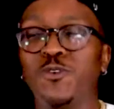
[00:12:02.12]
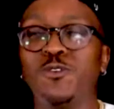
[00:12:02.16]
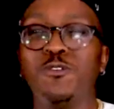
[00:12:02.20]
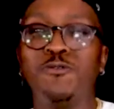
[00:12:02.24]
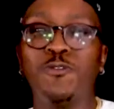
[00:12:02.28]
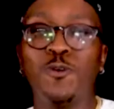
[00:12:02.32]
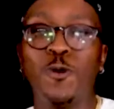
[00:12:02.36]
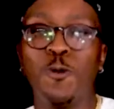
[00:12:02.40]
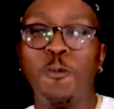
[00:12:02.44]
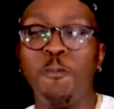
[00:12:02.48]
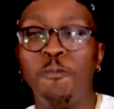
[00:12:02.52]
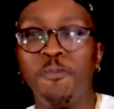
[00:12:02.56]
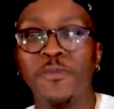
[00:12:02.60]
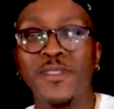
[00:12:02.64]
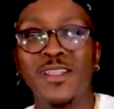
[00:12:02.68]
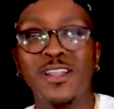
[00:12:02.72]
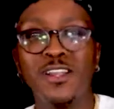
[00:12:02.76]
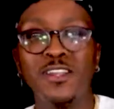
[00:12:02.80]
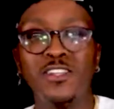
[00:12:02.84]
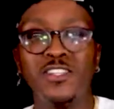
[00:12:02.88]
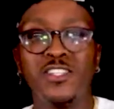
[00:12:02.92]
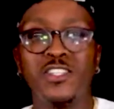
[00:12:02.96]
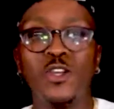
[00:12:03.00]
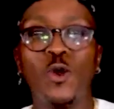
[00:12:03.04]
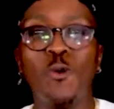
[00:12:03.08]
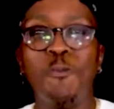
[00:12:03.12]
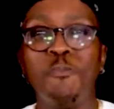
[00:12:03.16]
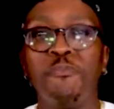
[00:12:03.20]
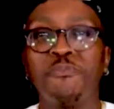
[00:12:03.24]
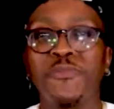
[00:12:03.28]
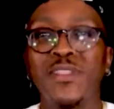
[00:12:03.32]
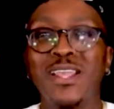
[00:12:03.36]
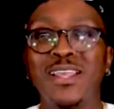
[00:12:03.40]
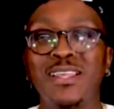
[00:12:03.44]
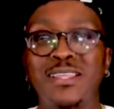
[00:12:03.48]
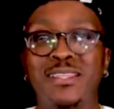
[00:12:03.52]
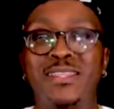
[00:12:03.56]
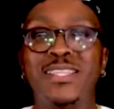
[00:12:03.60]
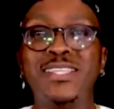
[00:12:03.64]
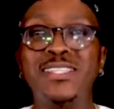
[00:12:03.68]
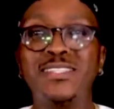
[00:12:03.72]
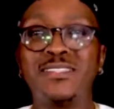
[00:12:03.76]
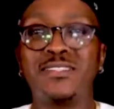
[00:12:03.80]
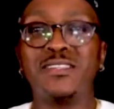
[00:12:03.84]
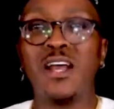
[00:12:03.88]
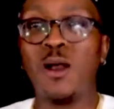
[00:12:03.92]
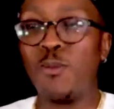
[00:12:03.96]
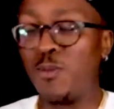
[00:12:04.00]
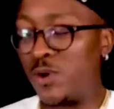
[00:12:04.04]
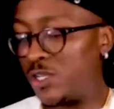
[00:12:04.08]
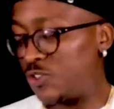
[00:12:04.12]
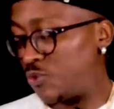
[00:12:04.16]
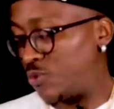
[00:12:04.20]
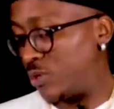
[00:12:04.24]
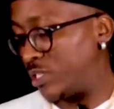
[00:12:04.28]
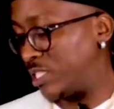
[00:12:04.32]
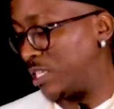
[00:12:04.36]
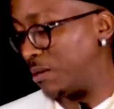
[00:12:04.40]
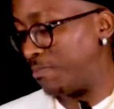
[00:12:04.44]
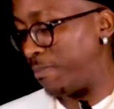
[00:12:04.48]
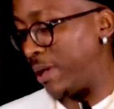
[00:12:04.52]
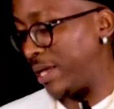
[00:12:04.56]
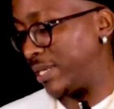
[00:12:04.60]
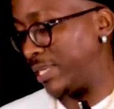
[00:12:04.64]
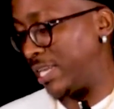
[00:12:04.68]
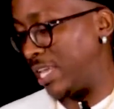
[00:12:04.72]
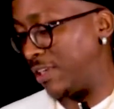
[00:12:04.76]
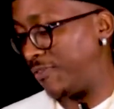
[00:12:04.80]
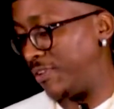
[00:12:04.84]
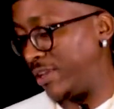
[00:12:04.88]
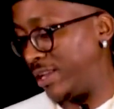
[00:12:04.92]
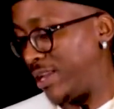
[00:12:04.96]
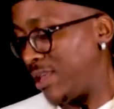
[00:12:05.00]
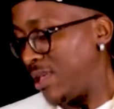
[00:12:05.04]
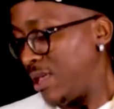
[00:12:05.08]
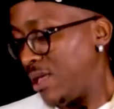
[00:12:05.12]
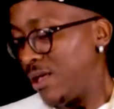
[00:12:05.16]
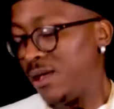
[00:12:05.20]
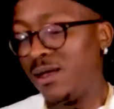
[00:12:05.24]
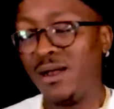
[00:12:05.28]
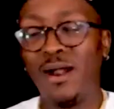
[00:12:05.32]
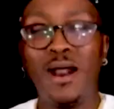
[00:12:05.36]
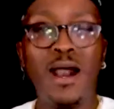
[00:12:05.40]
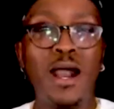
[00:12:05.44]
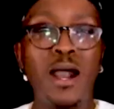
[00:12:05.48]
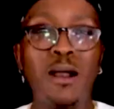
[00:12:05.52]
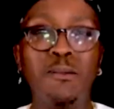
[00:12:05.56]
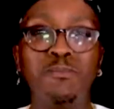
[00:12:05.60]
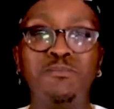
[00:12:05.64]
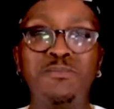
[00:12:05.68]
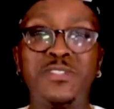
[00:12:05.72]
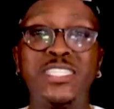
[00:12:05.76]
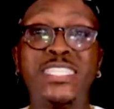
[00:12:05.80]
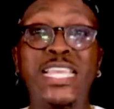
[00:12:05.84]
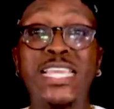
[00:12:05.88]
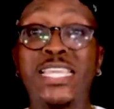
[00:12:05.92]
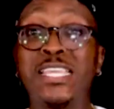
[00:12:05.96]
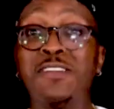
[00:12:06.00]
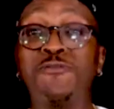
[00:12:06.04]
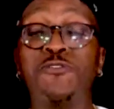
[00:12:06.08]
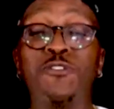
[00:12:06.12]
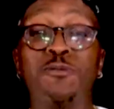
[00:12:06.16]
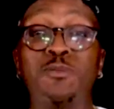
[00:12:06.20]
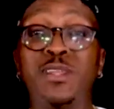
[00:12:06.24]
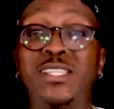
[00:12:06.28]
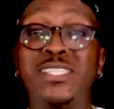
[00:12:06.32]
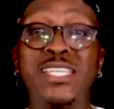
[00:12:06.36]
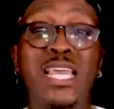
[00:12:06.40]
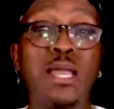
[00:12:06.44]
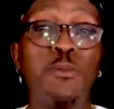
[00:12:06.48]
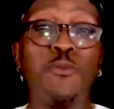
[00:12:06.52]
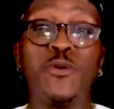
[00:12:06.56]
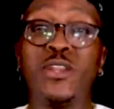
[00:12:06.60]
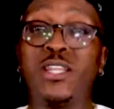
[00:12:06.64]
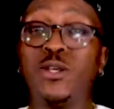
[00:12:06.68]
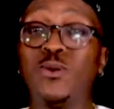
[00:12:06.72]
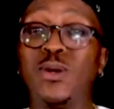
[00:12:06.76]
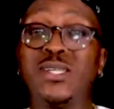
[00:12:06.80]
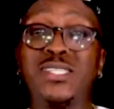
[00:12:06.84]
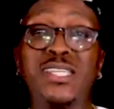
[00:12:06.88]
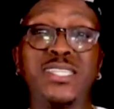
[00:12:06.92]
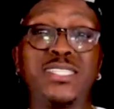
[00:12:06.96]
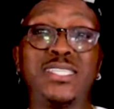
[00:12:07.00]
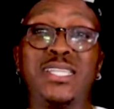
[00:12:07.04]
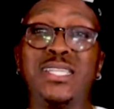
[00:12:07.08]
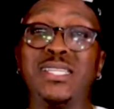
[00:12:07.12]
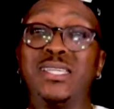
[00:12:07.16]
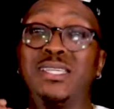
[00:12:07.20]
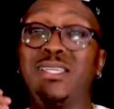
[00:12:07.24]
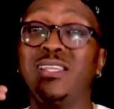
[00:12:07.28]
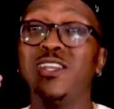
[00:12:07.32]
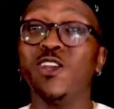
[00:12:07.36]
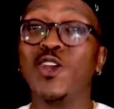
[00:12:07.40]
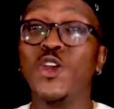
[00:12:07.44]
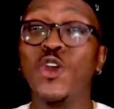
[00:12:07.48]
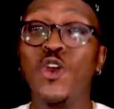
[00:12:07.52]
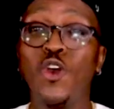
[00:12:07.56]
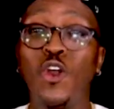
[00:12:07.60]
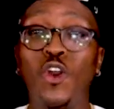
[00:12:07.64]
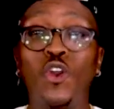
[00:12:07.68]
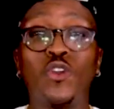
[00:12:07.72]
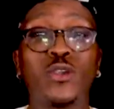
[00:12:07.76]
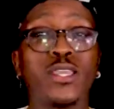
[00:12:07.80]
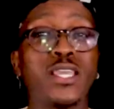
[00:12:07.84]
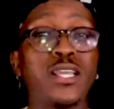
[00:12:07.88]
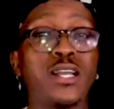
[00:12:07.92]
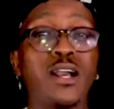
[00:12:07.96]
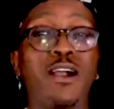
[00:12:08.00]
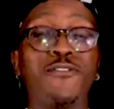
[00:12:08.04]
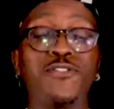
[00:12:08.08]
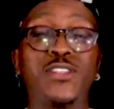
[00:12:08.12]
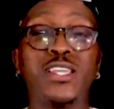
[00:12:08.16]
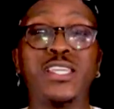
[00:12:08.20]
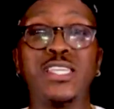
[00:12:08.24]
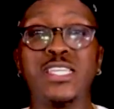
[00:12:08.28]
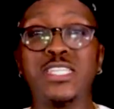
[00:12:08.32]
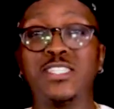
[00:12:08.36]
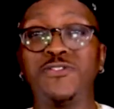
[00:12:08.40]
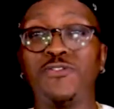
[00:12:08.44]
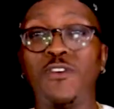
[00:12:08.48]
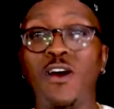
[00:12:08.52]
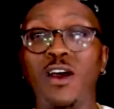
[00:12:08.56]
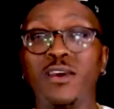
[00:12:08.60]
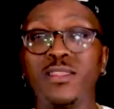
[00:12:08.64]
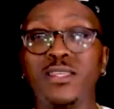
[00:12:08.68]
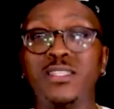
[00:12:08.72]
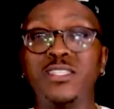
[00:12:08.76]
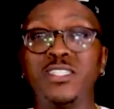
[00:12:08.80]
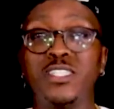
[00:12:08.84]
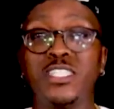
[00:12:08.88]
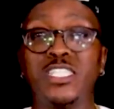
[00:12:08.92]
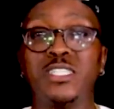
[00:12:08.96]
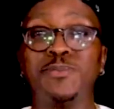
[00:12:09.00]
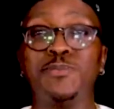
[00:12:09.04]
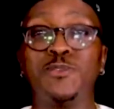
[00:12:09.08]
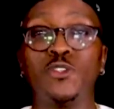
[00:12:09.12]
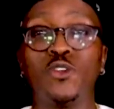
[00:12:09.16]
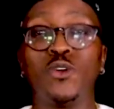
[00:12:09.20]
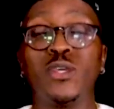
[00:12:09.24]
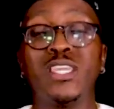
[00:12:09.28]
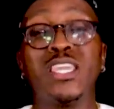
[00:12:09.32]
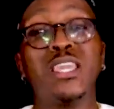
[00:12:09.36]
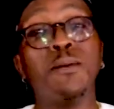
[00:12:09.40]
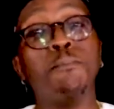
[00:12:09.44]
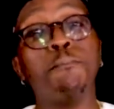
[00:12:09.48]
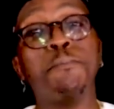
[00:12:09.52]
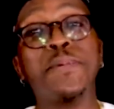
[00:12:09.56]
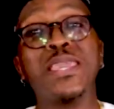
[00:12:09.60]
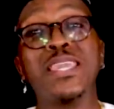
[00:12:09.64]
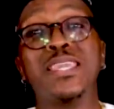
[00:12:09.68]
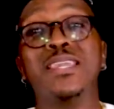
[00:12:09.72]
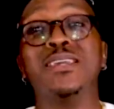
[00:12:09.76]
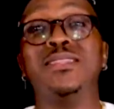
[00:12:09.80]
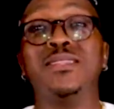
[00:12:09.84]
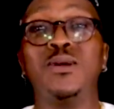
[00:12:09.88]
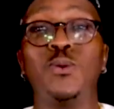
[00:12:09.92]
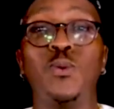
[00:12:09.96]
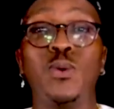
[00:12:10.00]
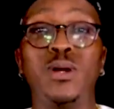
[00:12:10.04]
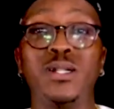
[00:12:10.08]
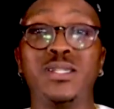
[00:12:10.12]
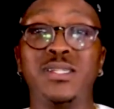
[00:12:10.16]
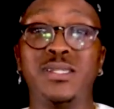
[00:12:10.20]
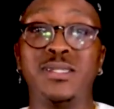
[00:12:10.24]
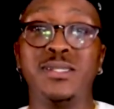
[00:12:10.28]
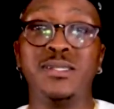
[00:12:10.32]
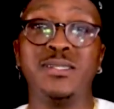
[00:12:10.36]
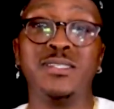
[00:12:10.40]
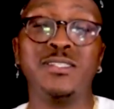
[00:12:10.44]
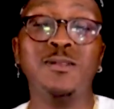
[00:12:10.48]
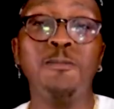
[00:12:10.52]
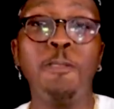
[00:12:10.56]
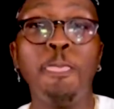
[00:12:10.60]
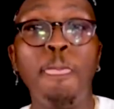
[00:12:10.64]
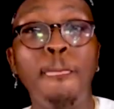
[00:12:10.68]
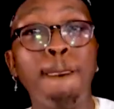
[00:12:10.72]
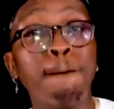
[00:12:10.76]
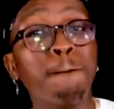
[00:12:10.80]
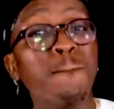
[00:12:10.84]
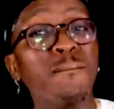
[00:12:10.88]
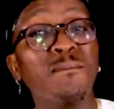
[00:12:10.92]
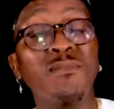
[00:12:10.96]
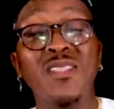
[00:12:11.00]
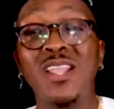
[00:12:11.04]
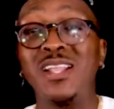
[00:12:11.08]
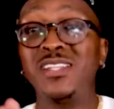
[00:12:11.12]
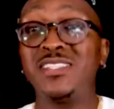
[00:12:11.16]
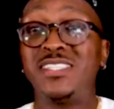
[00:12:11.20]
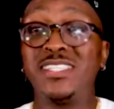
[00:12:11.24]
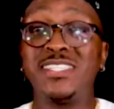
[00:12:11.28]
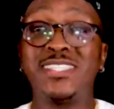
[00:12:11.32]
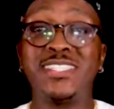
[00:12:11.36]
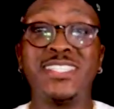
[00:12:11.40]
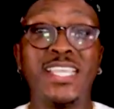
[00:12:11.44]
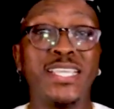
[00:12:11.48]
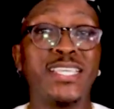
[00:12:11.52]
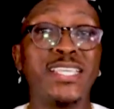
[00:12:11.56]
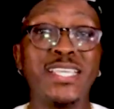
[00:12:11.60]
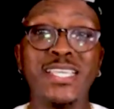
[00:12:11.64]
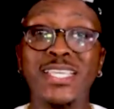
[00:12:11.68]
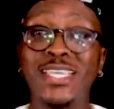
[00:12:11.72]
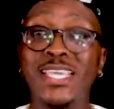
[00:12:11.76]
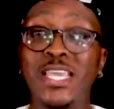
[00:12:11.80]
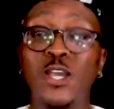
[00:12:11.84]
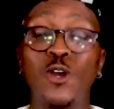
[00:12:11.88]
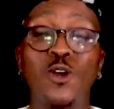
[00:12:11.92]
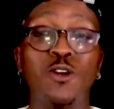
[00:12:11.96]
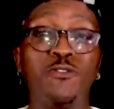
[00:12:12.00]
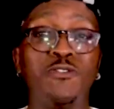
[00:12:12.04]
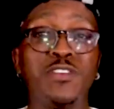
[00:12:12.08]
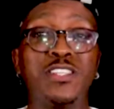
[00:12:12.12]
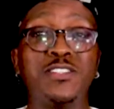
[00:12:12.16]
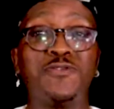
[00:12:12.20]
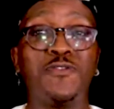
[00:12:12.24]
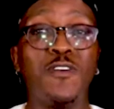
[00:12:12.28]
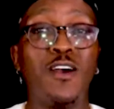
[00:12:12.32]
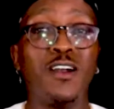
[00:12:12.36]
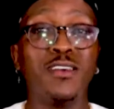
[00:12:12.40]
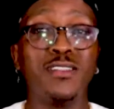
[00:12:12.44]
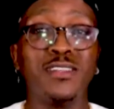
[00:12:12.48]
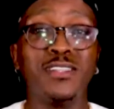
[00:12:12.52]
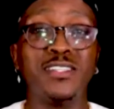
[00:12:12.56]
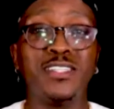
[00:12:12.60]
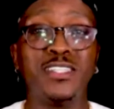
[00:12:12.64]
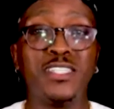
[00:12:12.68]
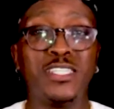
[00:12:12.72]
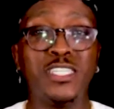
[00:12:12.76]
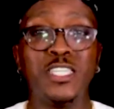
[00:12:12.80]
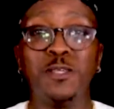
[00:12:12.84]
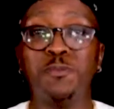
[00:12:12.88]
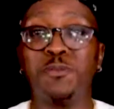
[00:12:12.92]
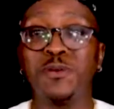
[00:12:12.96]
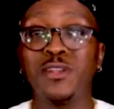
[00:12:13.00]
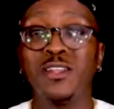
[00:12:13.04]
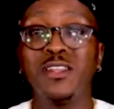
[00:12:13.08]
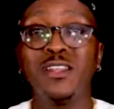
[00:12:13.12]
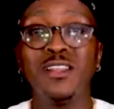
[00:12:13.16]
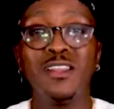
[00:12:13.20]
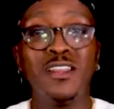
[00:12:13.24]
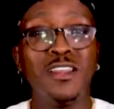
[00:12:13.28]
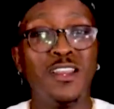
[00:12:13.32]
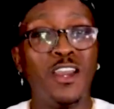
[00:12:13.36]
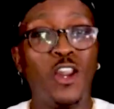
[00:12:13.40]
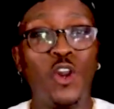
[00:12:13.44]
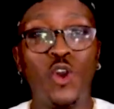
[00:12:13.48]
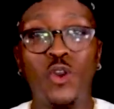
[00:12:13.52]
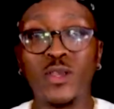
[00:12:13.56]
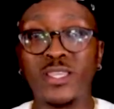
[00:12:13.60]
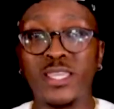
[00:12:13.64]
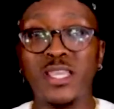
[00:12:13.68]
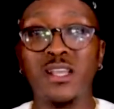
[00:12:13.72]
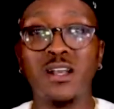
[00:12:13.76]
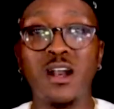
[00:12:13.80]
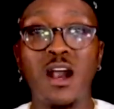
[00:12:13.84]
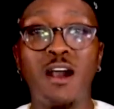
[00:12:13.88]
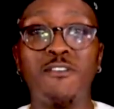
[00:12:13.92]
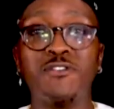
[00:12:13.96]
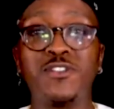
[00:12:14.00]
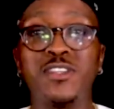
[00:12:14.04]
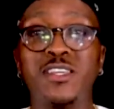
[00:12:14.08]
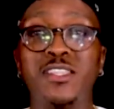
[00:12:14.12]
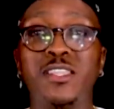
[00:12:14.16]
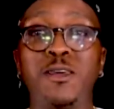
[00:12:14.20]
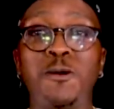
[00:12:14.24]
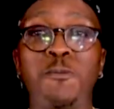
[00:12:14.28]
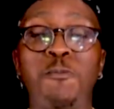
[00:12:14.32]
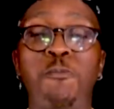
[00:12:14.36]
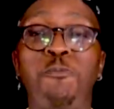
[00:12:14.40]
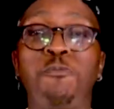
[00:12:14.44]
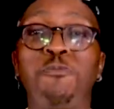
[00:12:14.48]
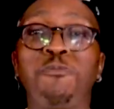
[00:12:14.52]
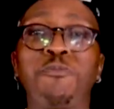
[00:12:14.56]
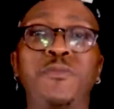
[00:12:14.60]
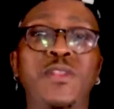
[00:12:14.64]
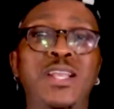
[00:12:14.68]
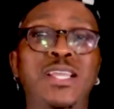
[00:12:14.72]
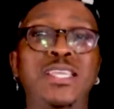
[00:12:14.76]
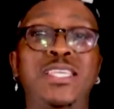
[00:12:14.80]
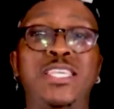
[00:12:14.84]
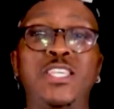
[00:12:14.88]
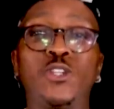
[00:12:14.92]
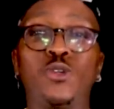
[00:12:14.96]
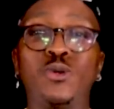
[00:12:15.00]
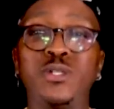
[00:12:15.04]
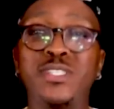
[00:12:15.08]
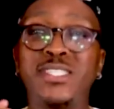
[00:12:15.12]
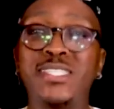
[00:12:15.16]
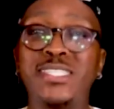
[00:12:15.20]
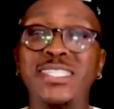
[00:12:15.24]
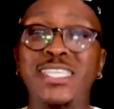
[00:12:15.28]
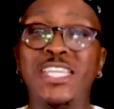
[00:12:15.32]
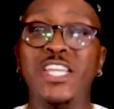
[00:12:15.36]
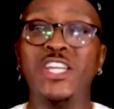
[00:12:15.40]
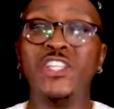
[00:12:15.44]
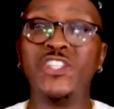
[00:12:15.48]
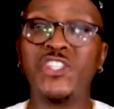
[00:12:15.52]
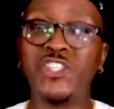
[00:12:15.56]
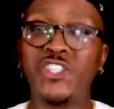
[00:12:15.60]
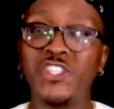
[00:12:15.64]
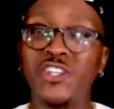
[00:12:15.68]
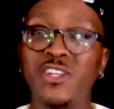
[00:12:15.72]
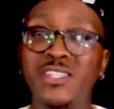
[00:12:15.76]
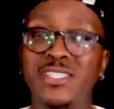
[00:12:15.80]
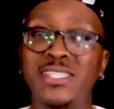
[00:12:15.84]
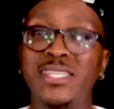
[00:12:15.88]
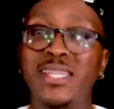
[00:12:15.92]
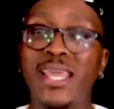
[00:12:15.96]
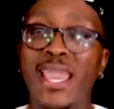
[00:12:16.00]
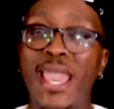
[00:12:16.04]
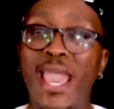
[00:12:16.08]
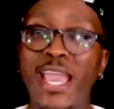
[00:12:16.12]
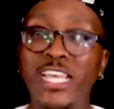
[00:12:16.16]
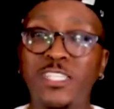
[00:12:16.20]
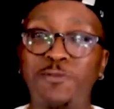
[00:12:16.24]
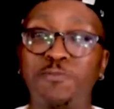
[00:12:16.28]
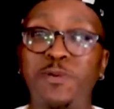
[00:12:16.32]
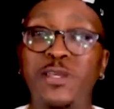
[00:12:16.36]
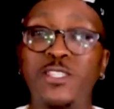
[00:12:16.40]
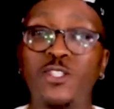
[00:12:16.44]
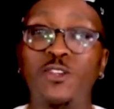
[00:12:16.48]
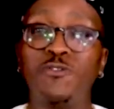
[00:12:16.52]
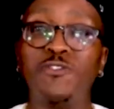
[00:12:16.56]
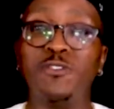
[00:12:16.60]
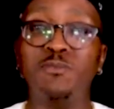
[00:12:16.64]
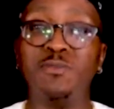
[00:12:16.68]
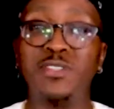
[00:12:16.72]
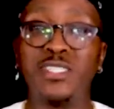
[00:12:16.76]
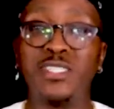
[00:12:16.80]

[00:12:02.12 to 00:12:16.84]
beautiful. So this psalm was written by David, um, taken from the time when he was actually looking after his father's sheep. So him being in the wilderness, just taking care of his father's sheep, looking after them, he could see a certain aspect of